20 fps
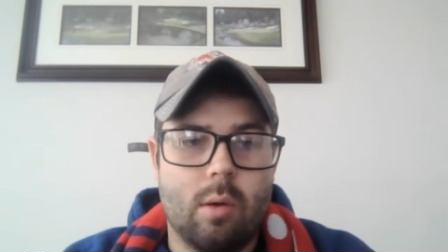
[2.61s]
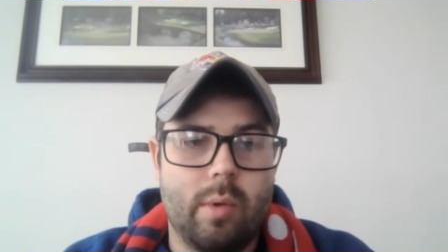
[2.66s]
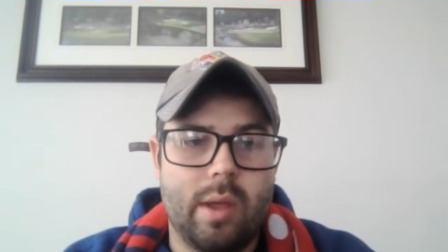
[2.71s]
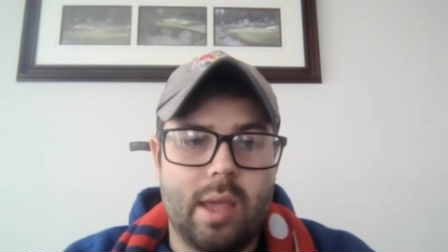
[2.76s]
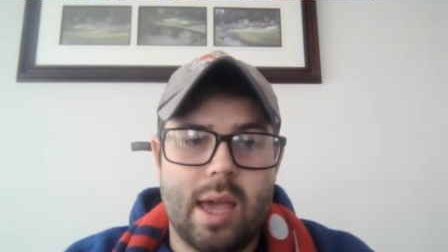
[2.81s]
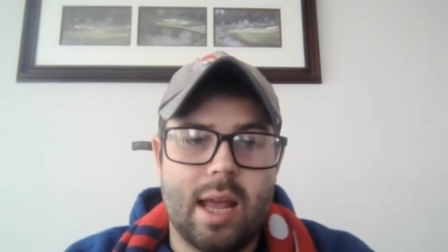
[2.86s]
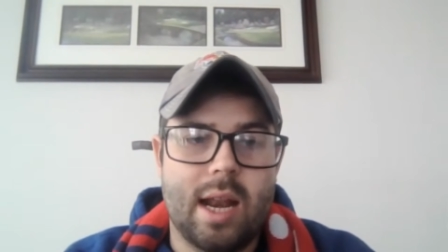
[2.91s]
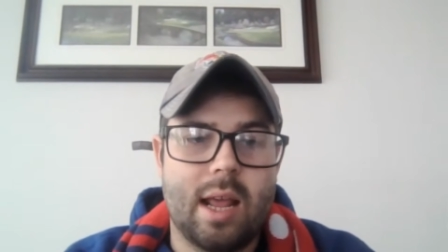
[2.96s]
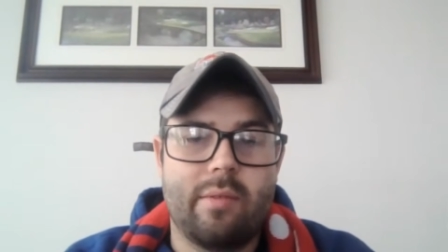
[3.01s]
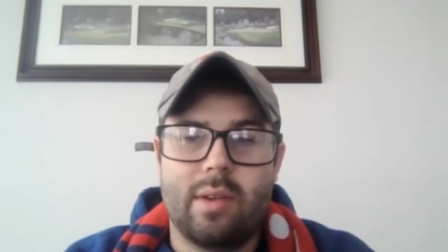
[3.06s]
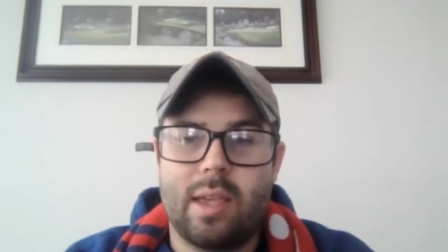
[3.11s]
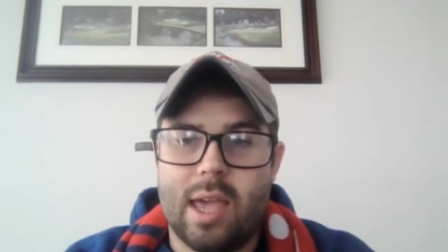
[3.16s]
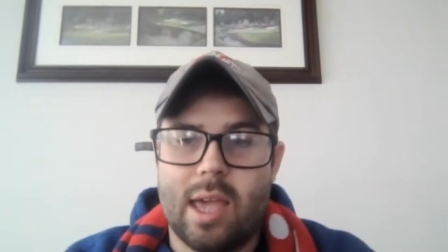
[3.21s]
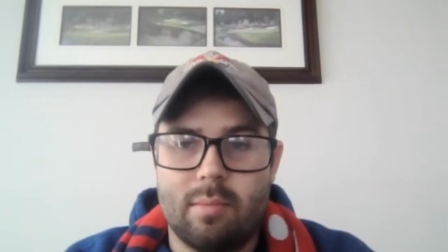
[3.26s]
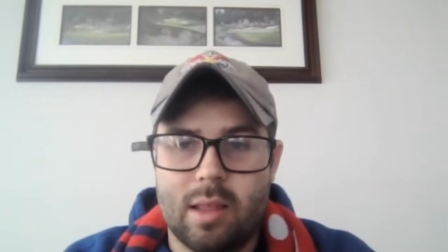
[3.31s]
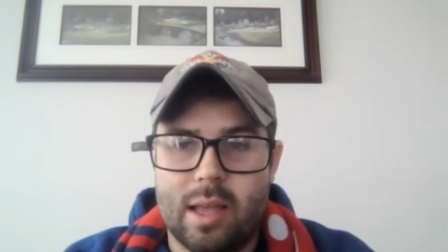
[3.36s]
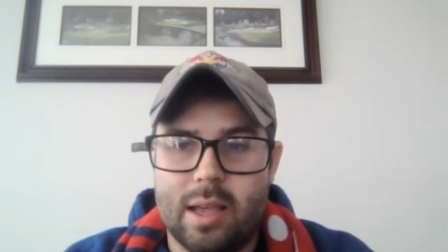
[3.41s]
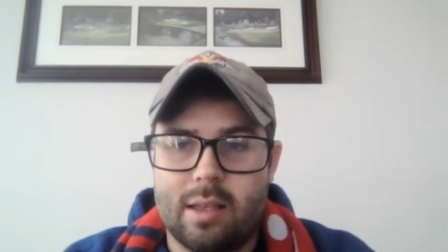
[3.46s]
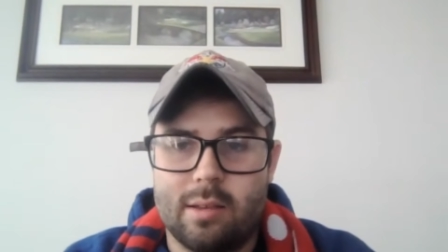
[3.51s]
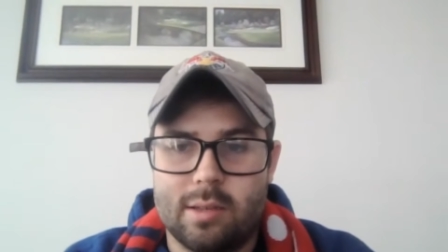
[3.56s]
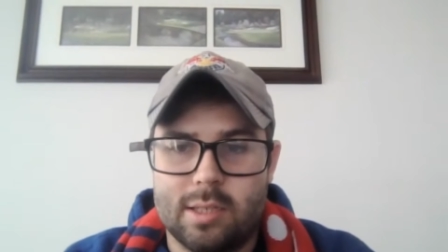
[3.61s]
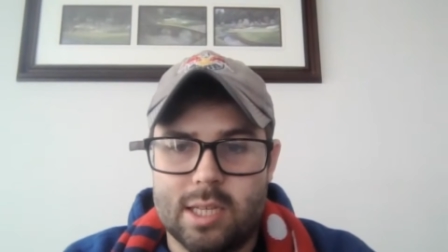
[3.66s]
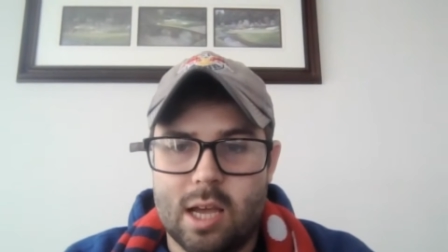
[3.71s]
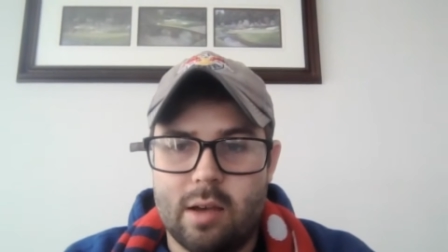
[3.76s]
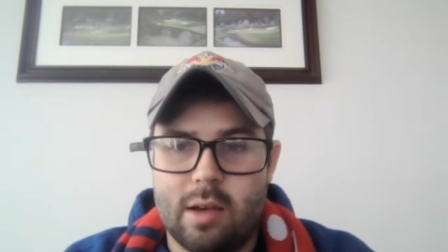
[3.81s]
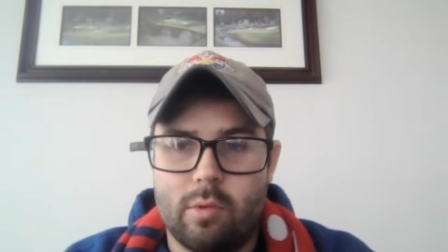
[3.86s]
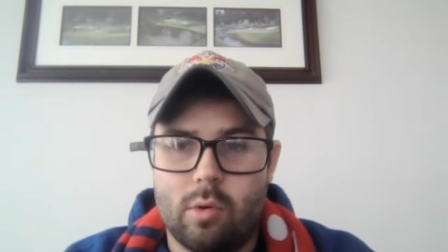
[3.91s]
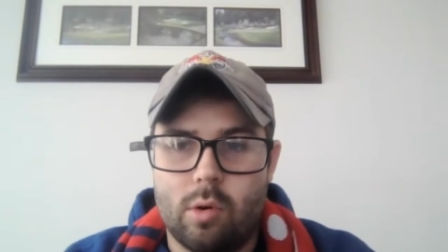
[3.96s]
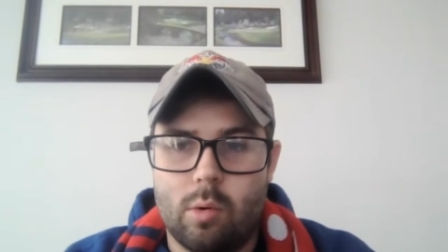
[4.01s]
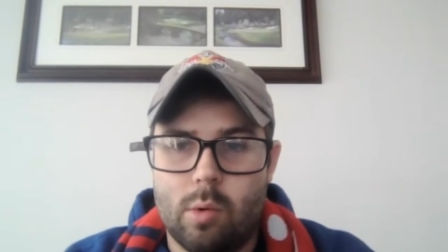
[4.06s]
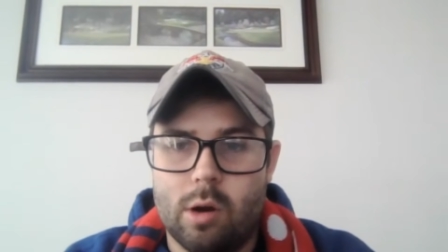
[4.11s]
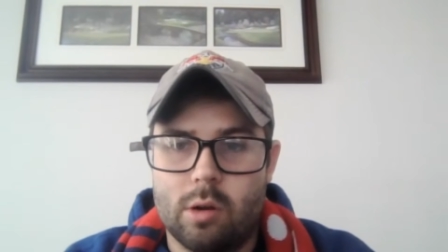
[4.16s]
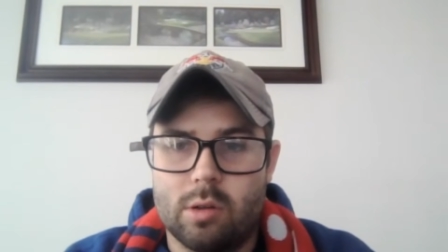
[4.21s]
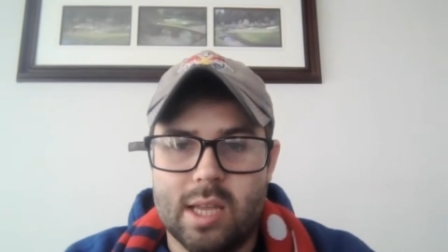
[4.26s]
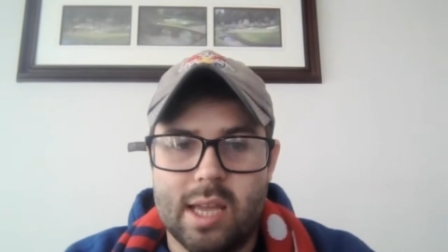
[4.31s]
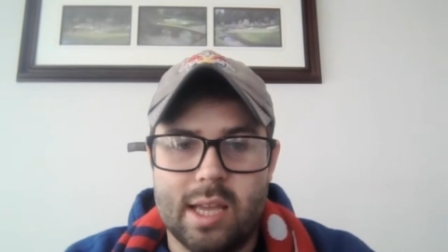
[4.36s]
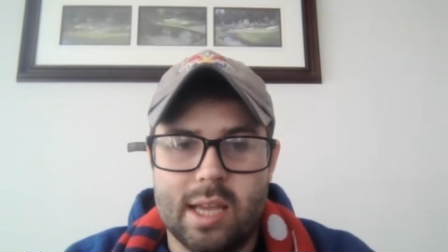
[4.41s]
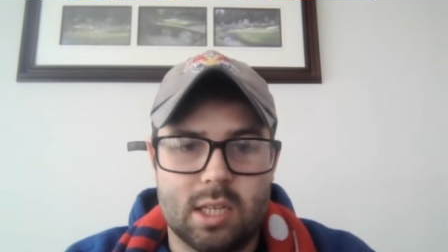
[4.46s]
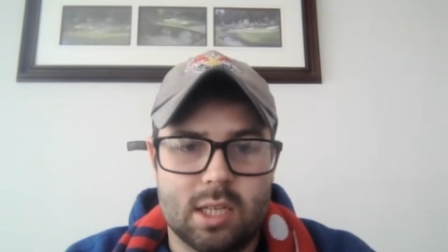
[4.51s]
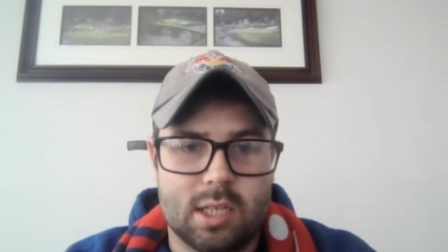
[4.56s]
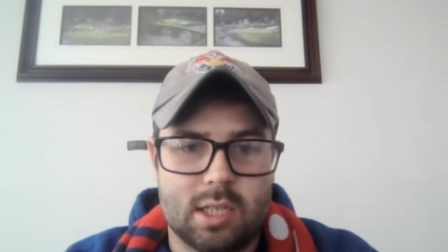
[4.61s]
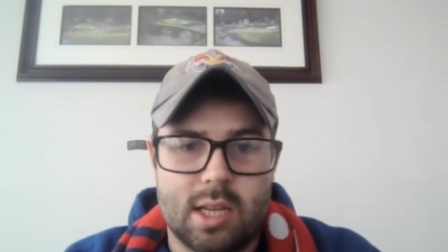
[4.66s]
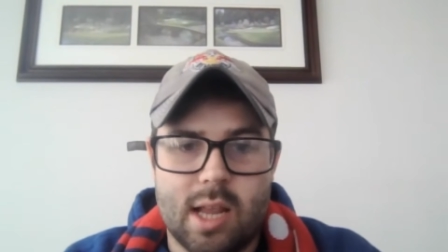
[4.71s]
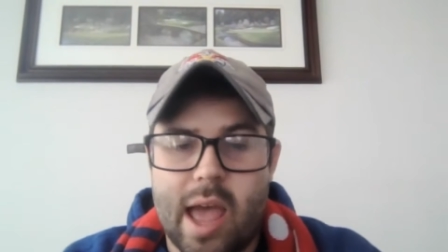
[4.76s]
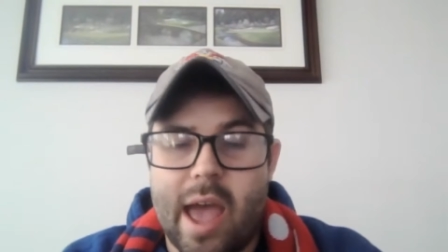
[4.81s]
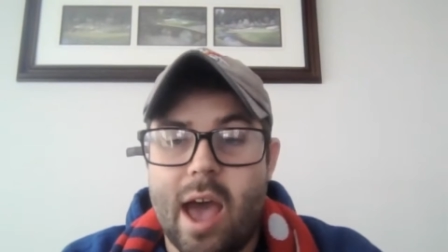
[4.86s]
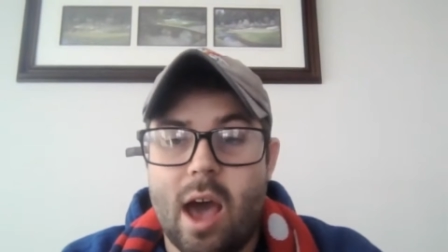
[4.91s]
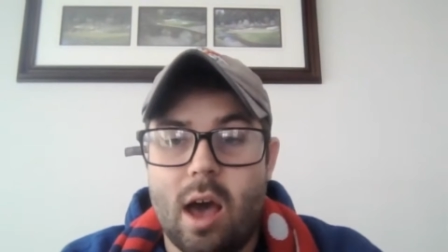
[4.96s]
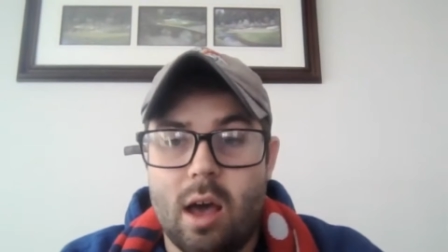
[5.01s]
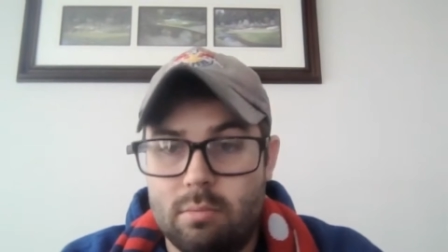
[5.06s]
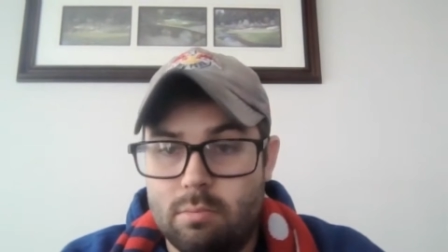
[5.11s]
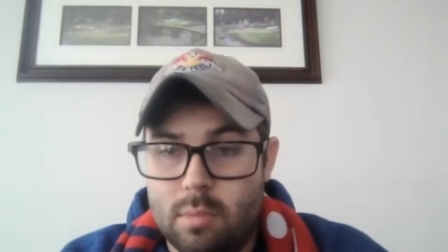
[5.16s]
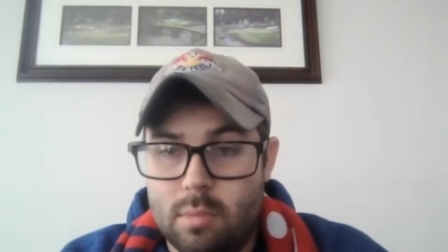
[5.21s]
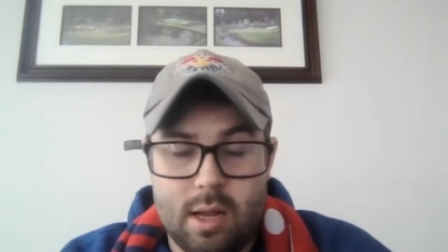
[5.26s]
We can't have a game like El Salvador where it takes us an